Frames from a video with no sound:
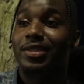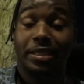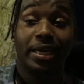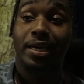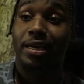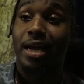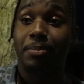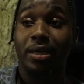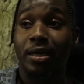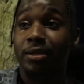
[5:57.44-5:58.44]
yeah, and I
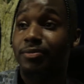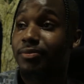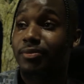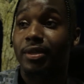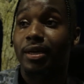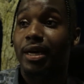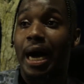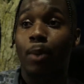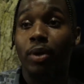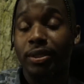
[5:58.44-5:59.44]
mean,
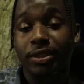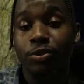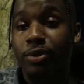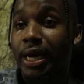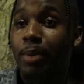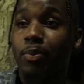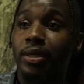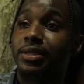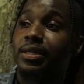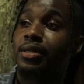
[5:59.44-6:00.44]
I'm willing to do that. I'm
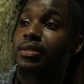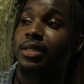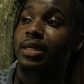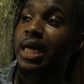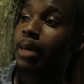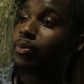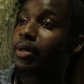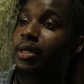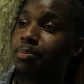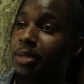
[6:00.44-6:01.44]
willing to collaborate
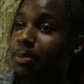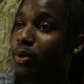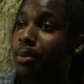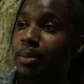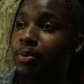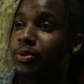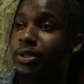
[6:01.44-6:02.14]
with other people. I'm able